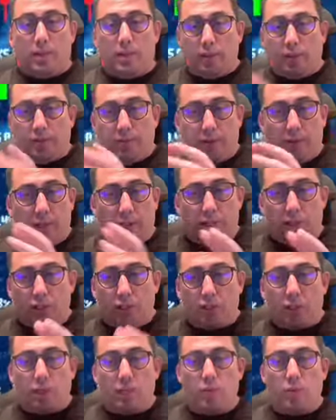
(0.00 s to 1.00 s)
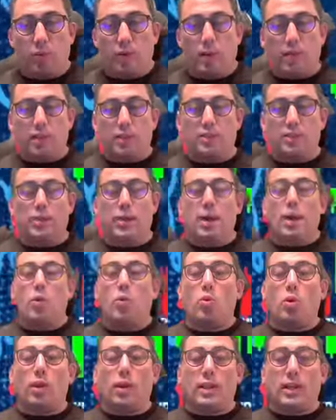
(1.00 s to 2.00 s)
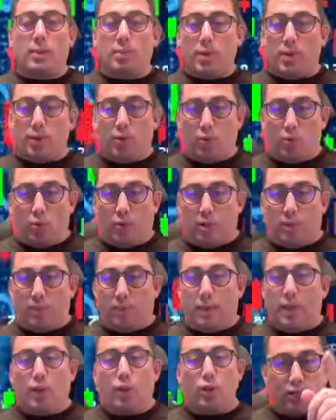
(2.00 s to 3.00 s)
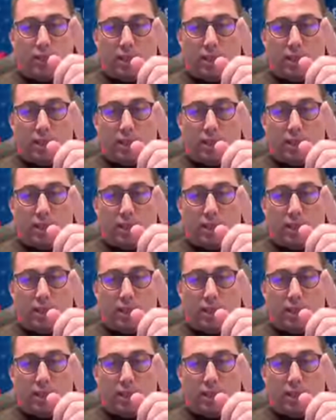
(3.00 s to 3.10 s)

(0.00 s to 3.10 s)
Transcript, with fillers: not a financial advice. Welcome everyone.